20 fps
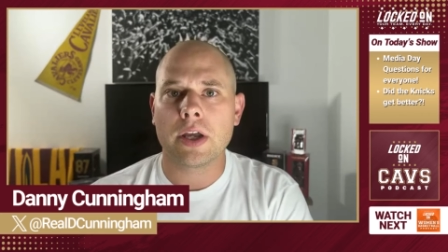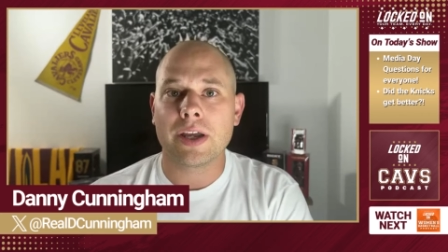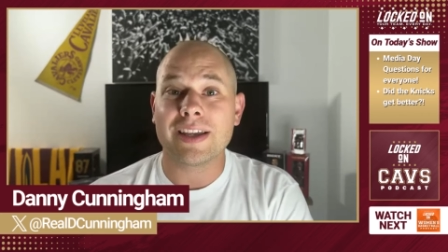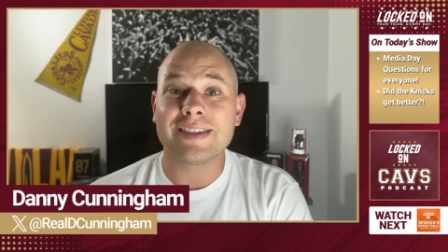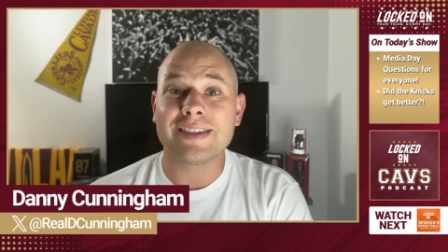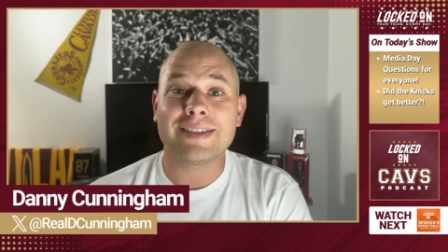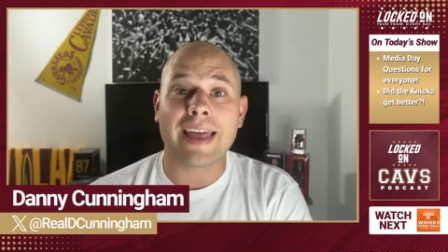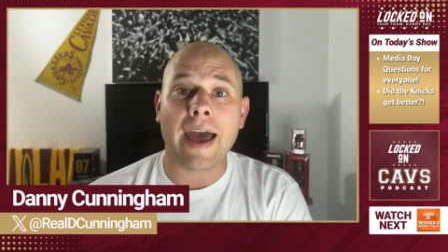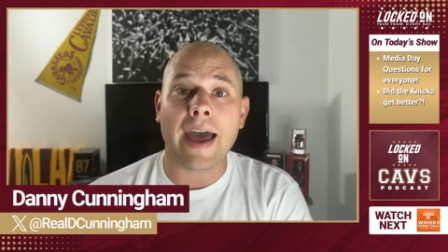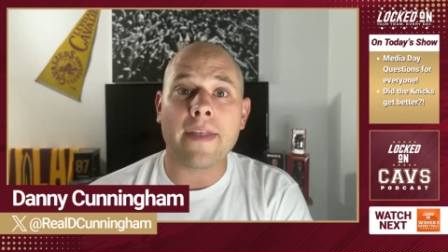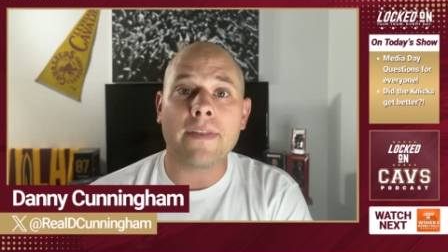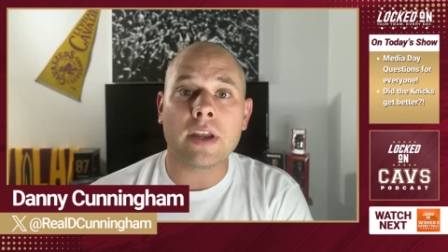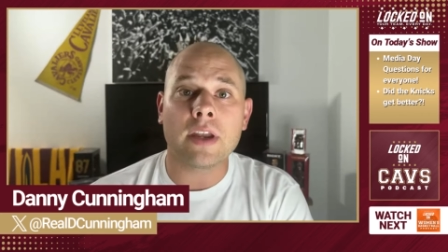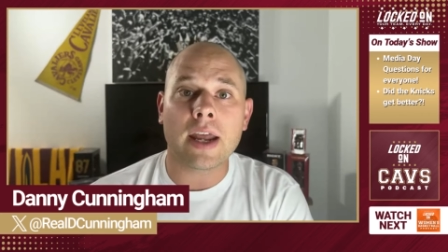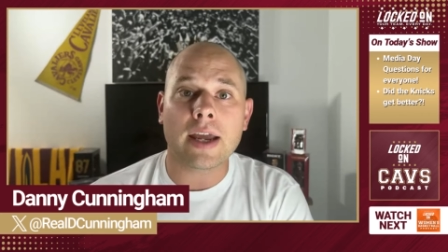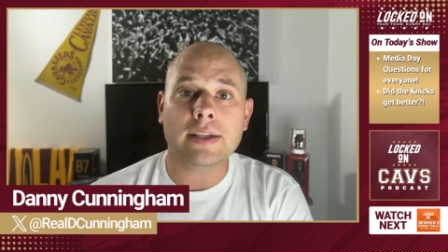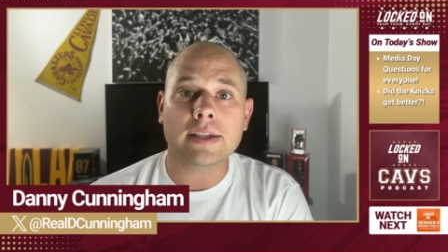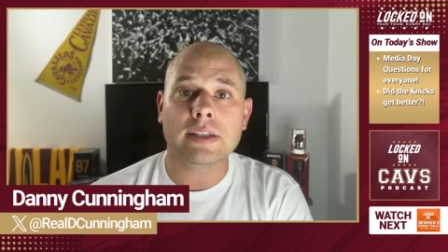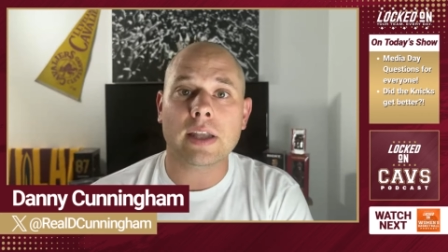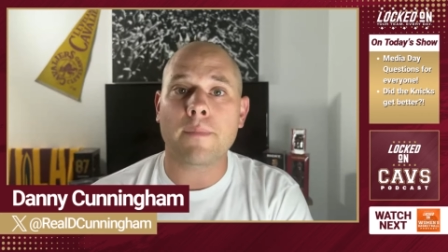Is that the
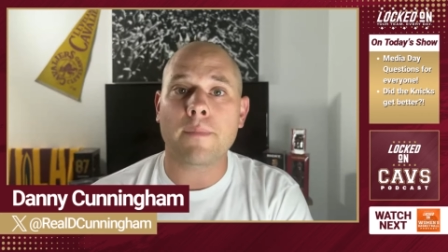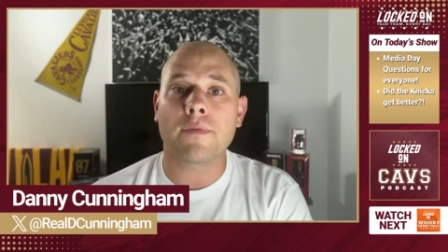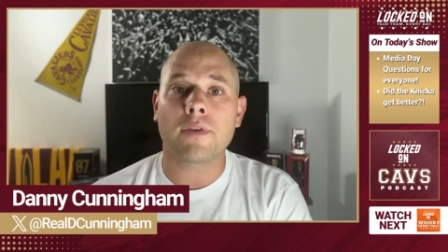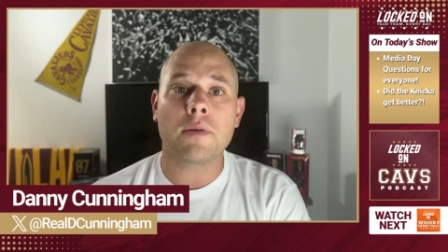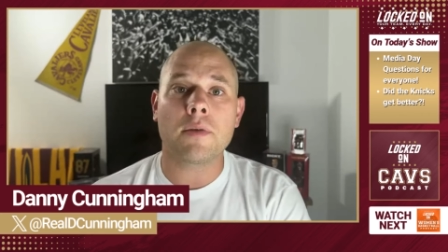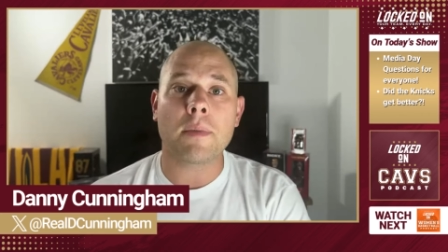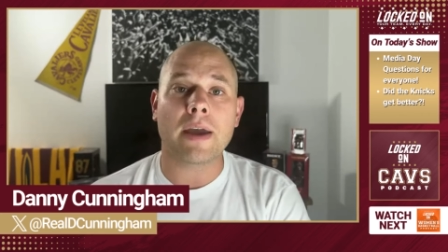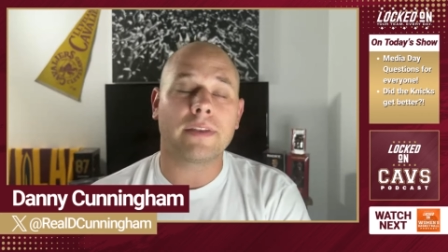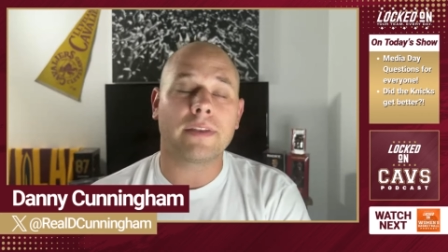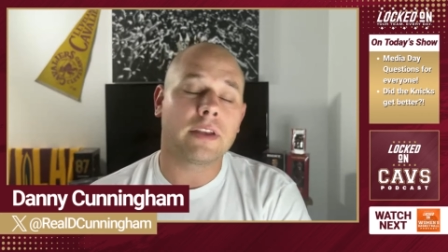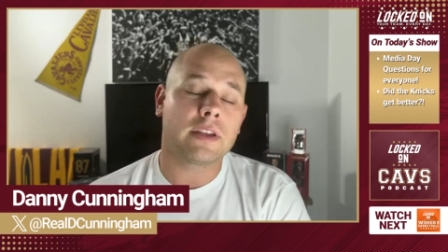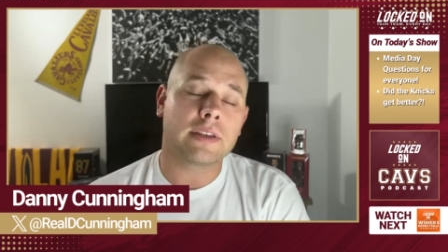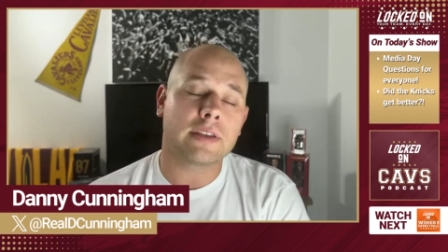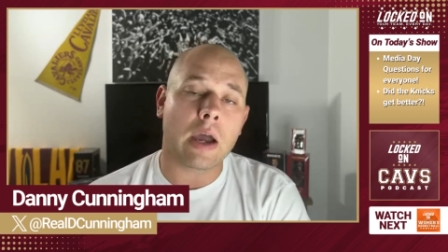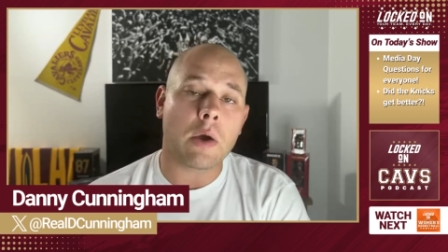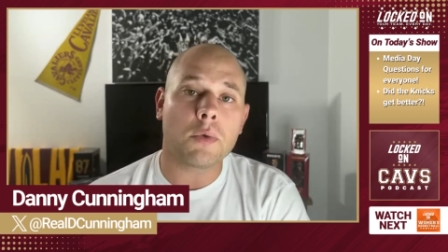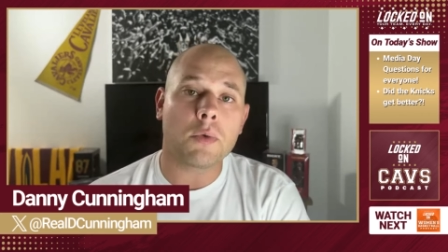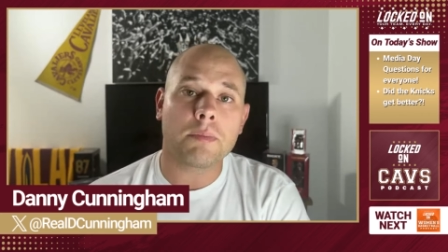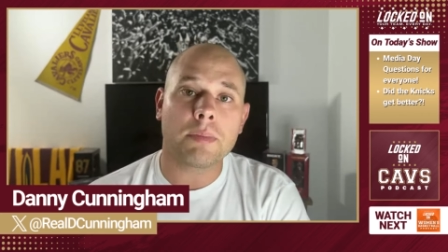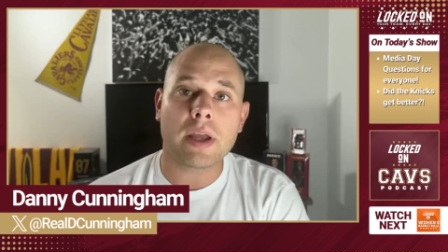next step for him? I think
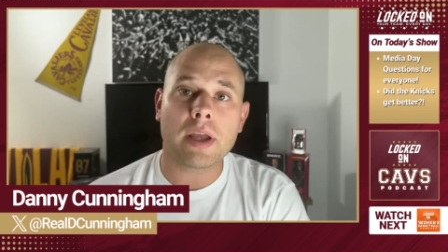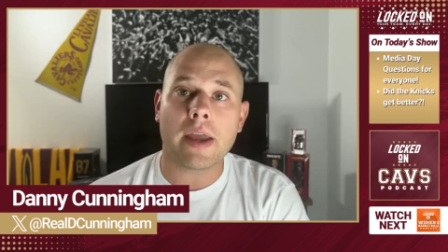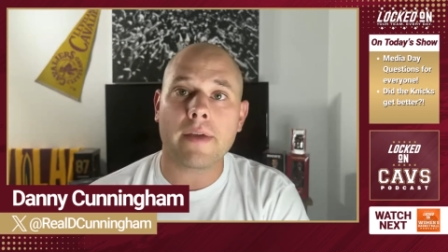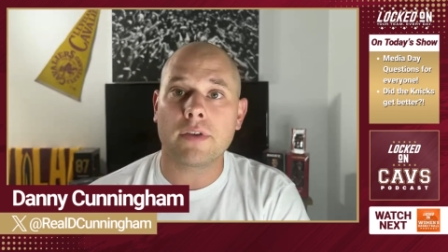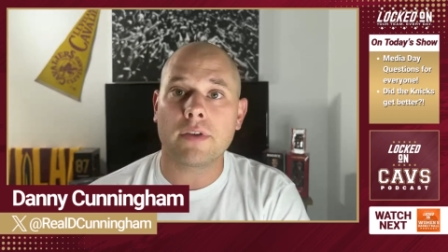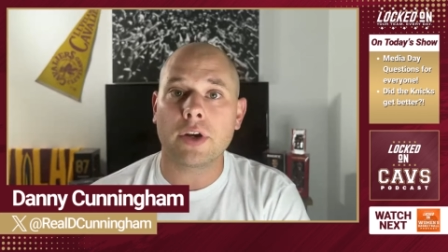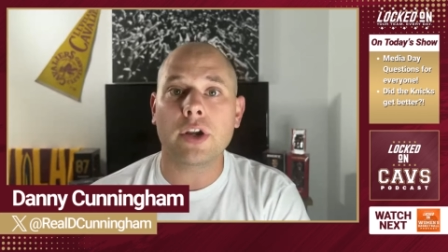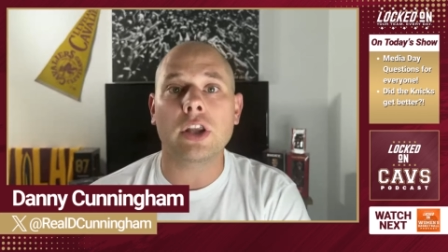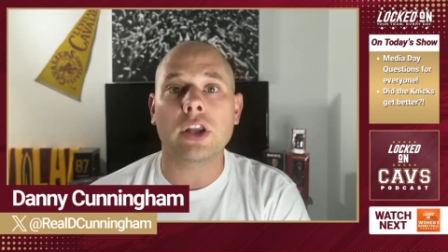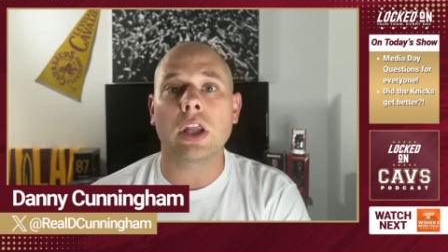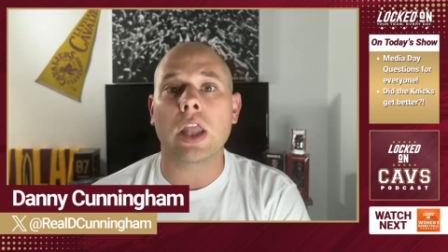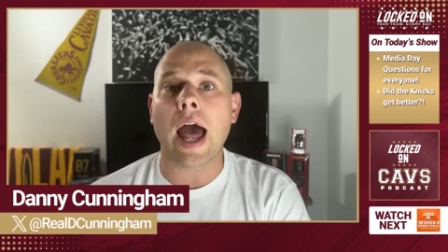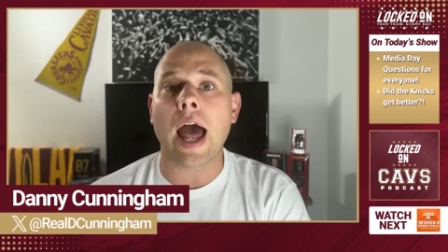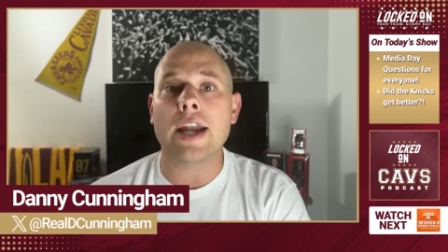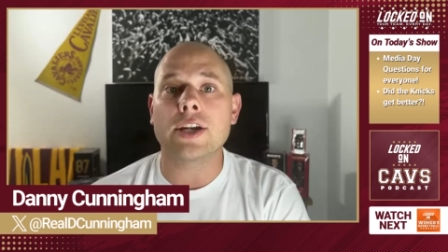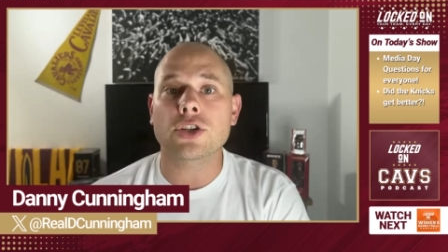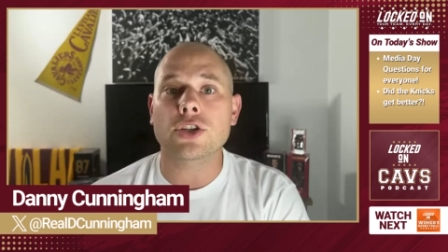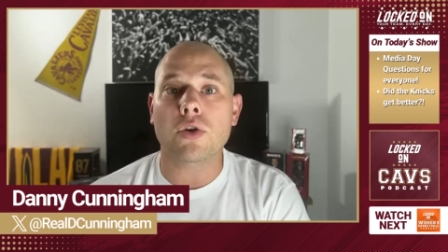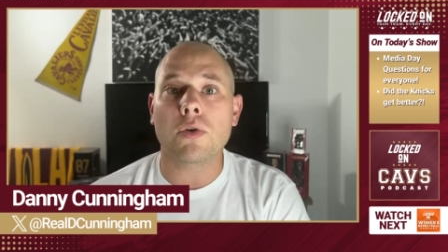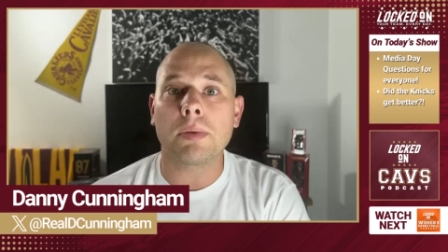that would be a very
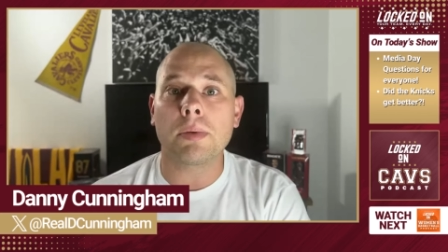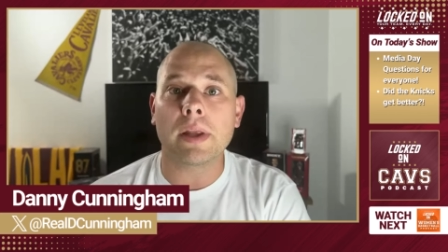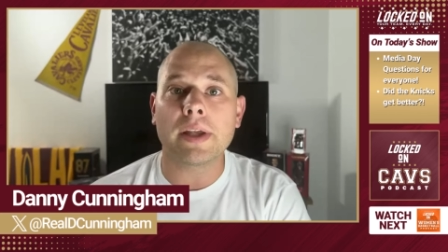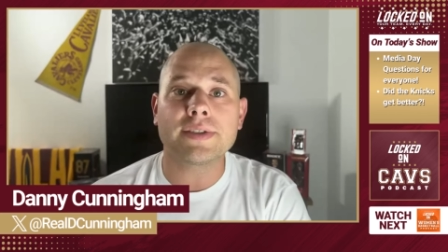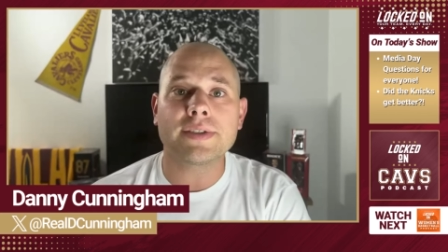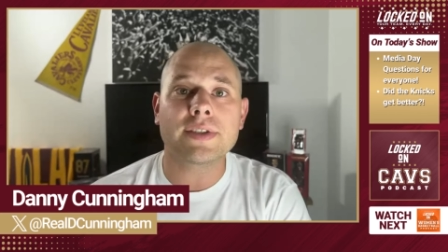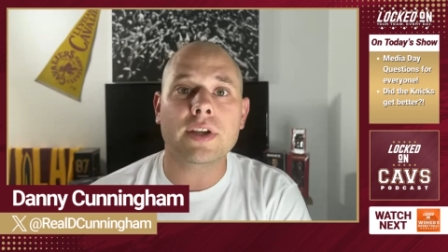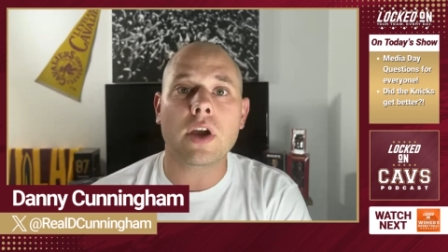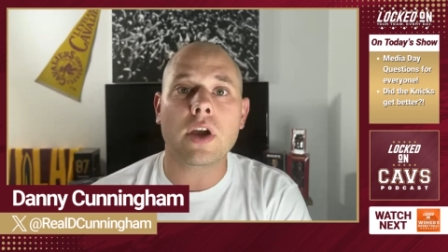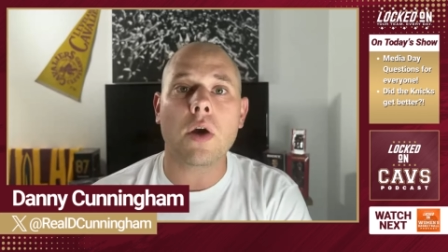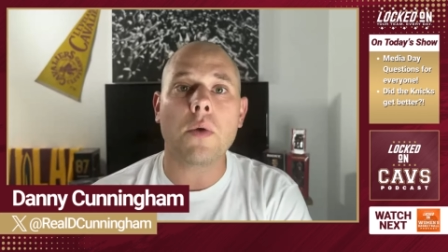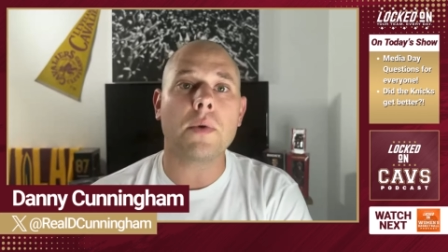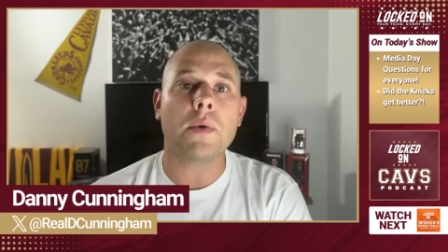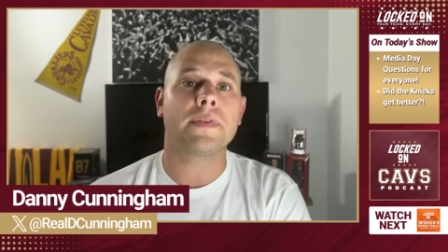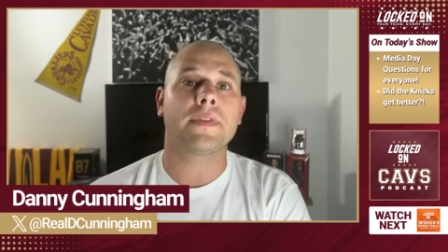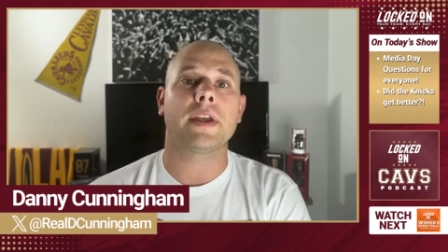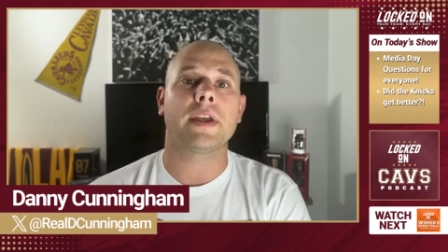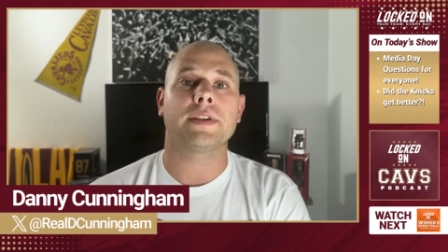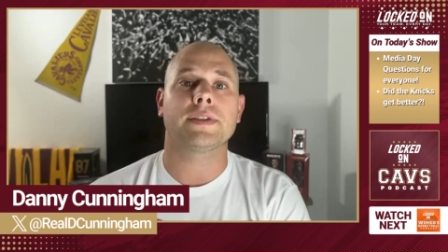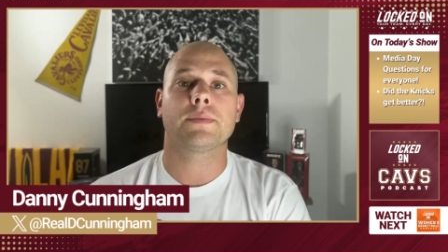logical place to go with
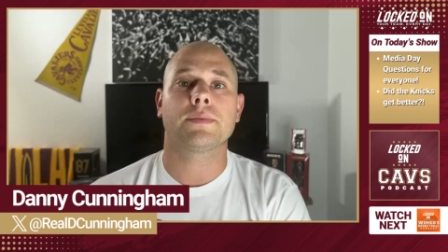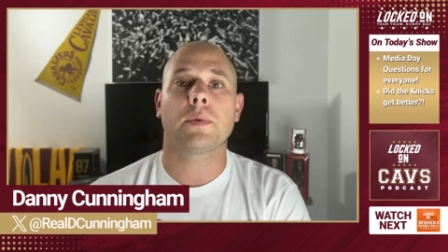this,